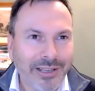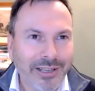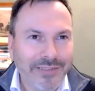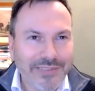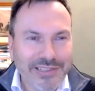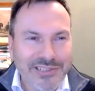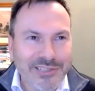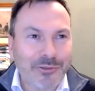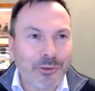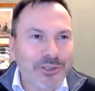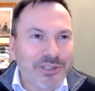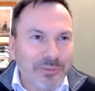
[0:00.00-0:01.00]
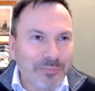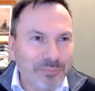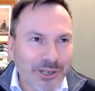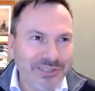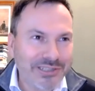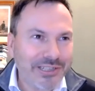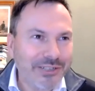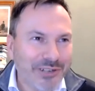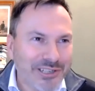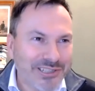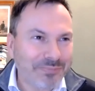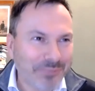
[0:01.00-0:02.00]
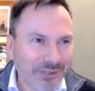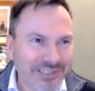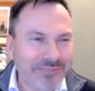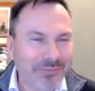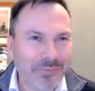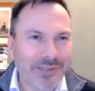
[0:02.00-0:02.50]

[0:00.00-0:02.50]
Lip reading: And this is, of course, the most irresponsible